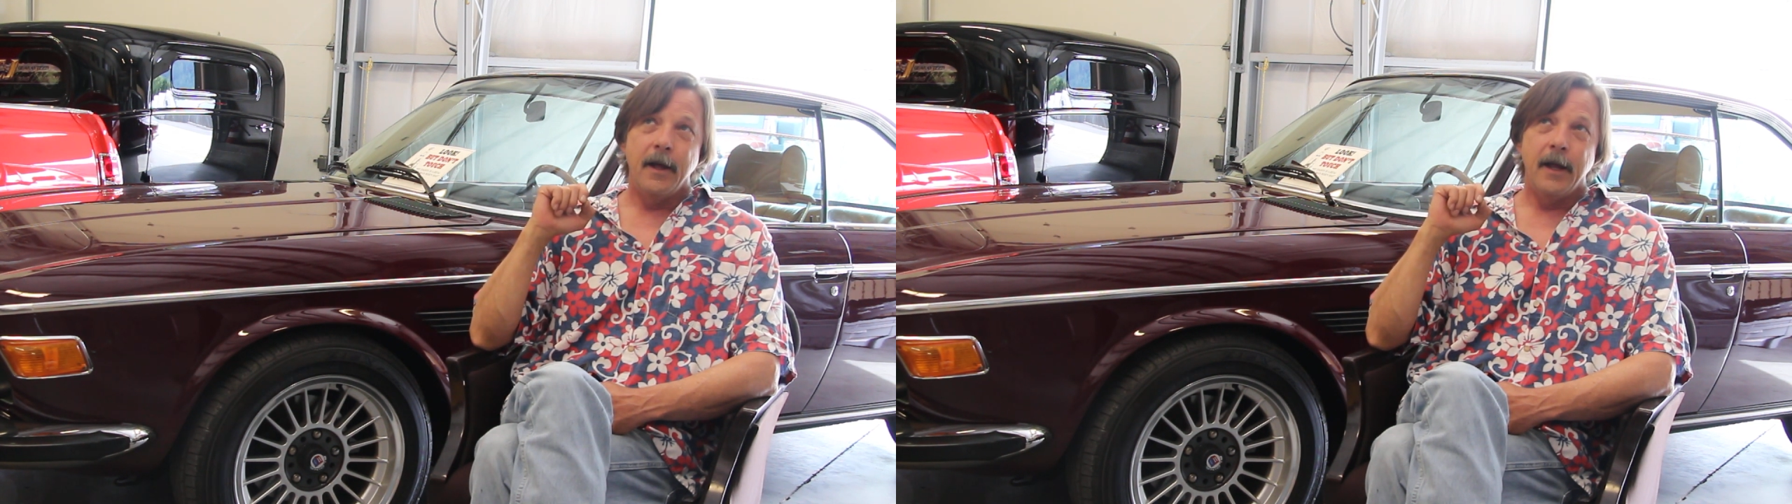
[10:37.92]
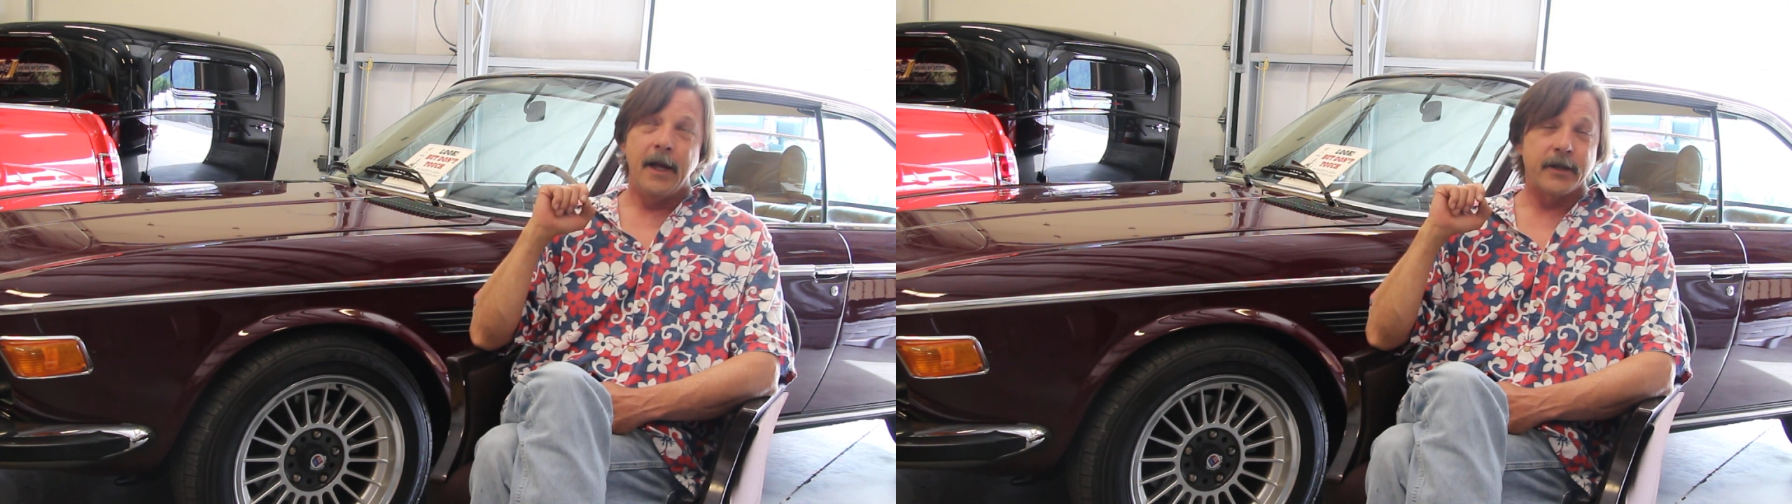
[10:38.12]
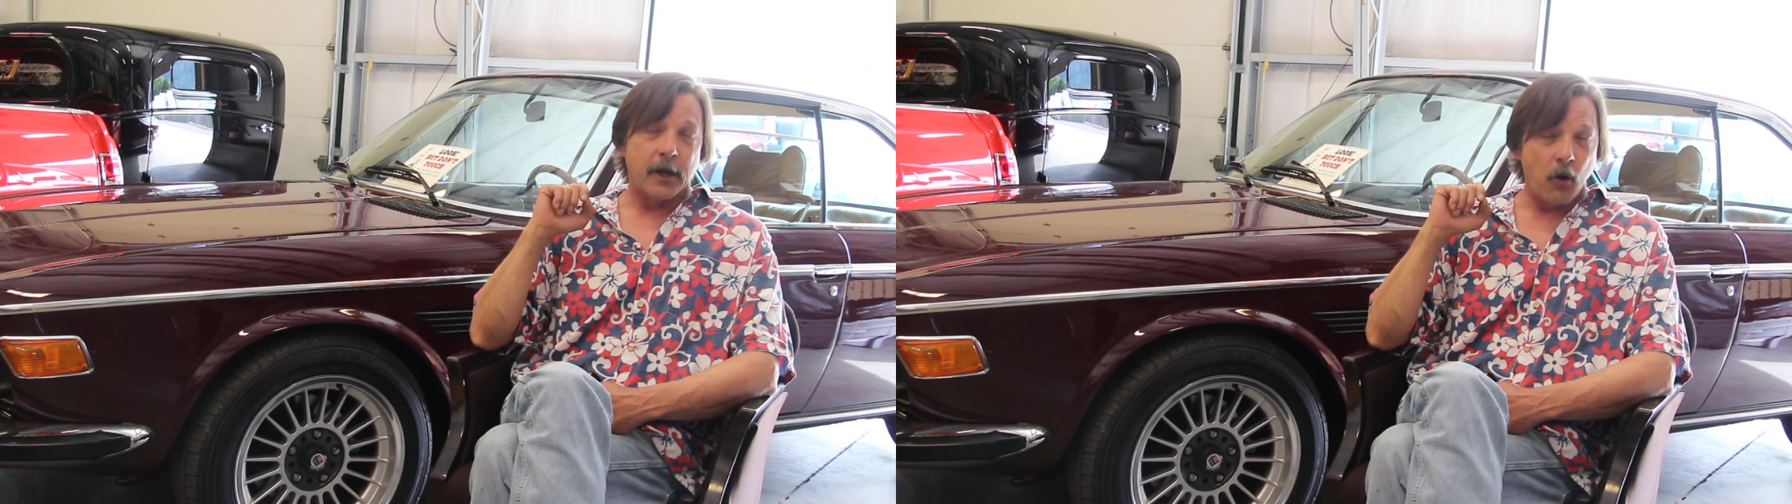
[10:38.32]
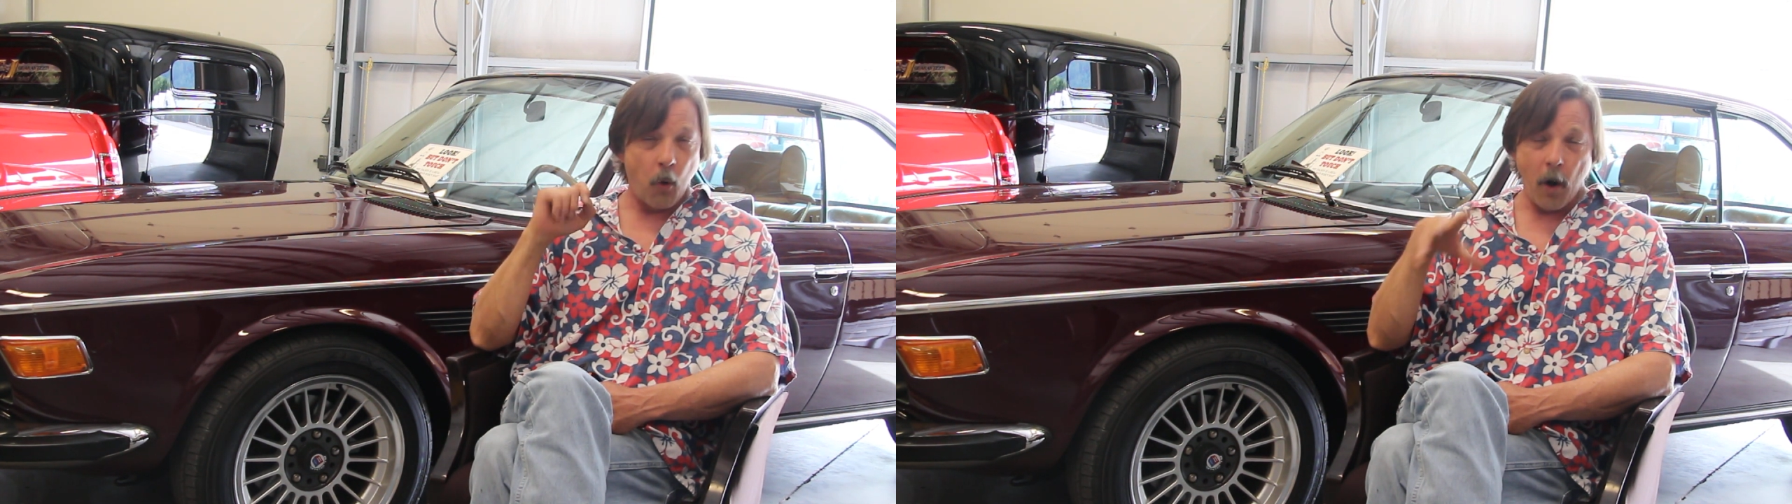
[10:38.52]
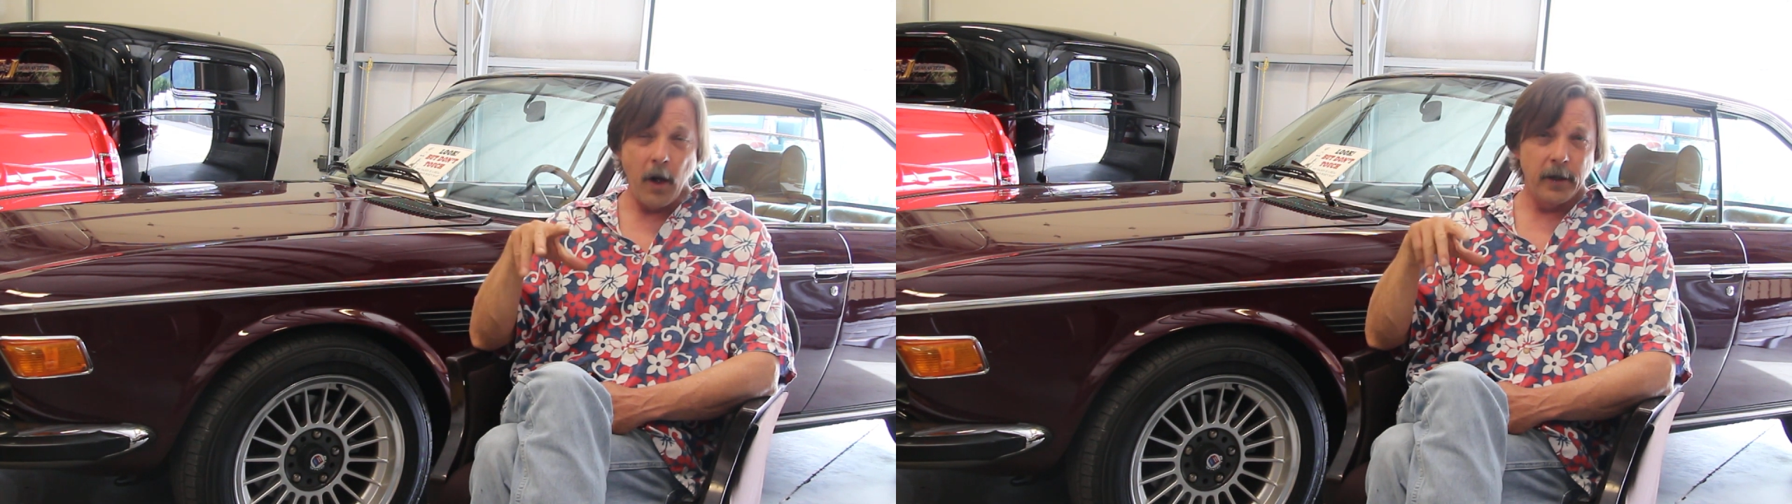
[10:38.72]
It's a
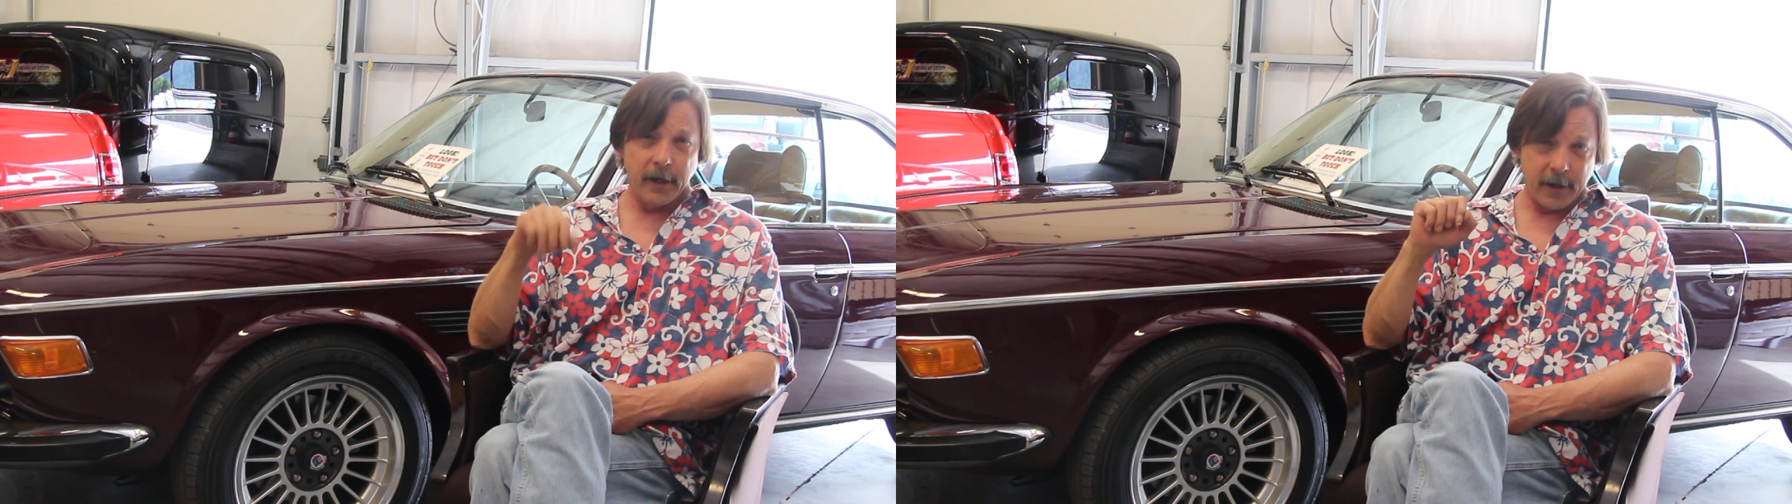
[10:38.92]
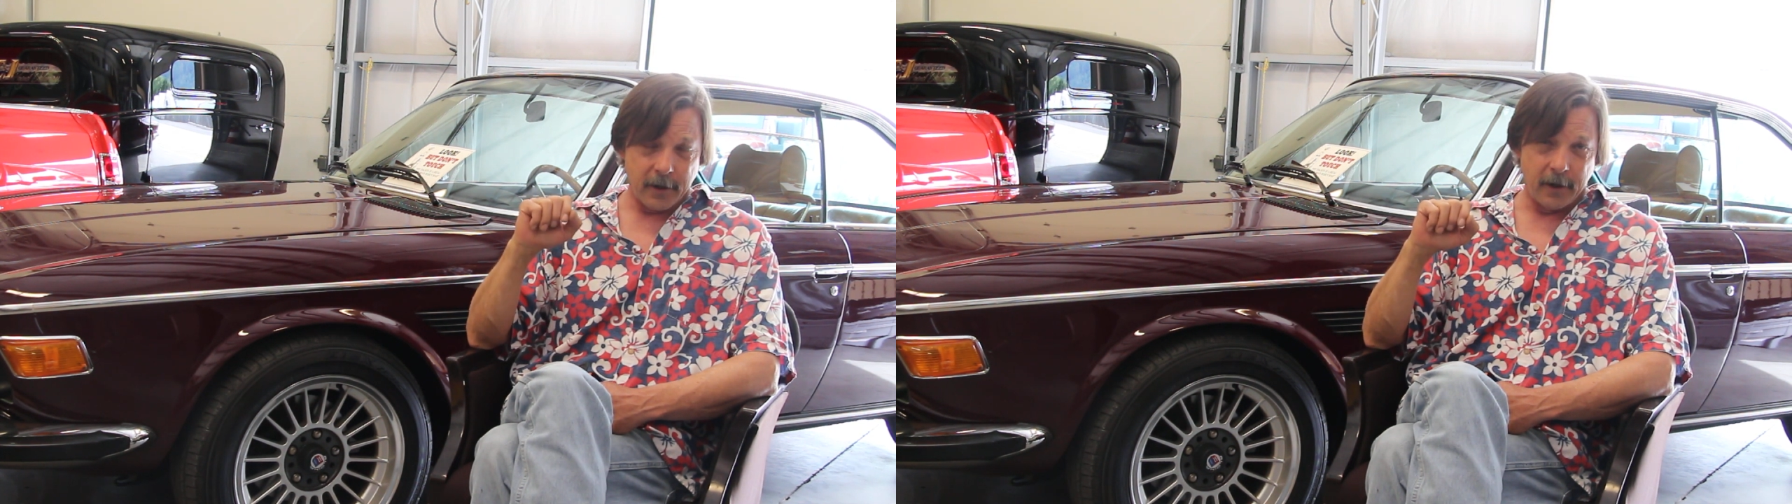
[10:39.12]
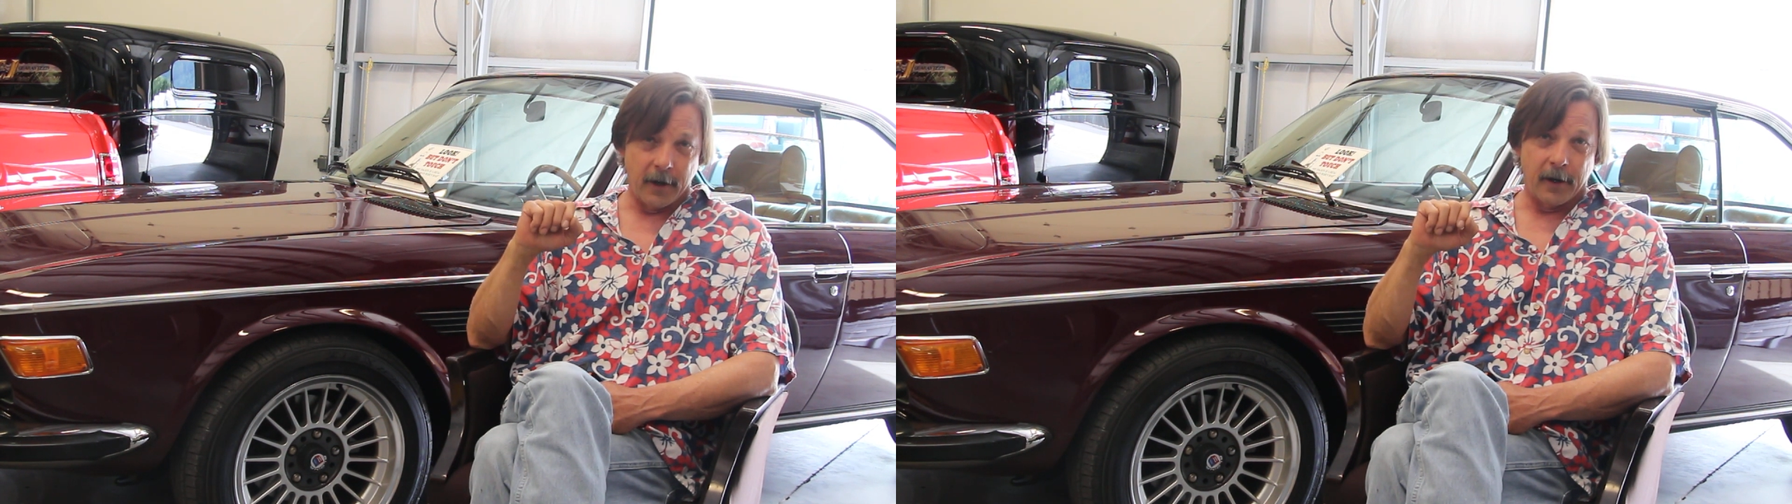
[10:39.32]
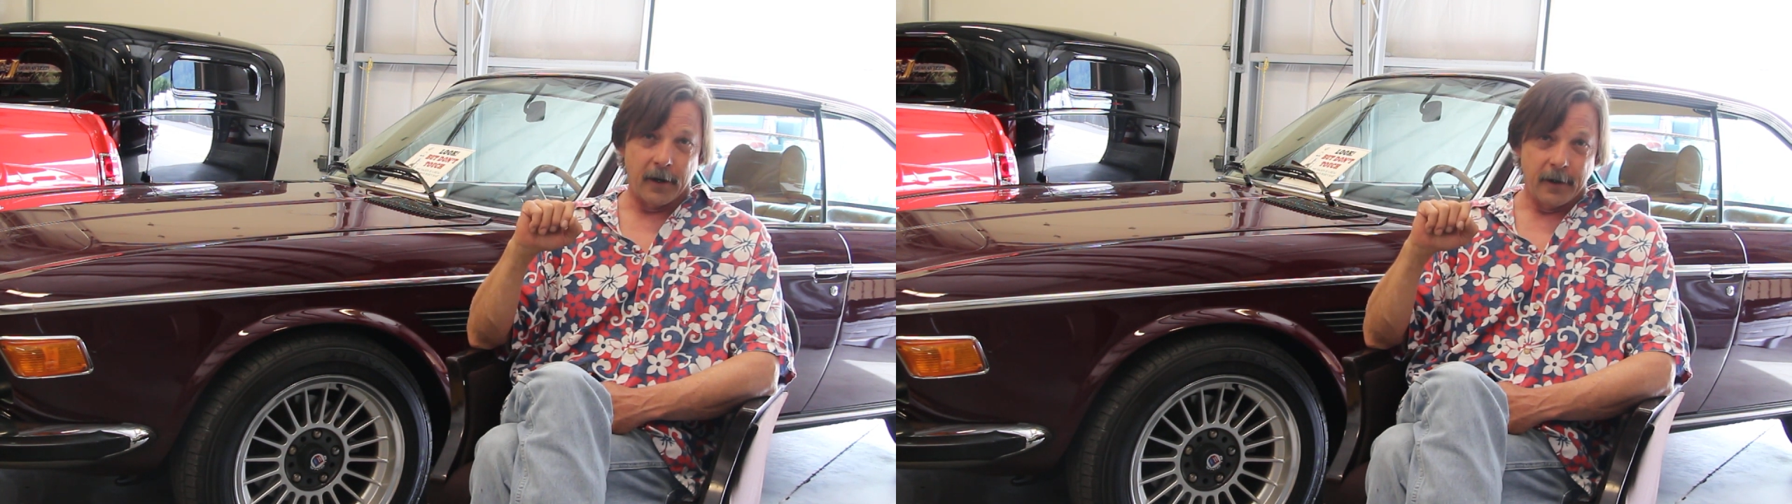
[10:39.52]
quality car.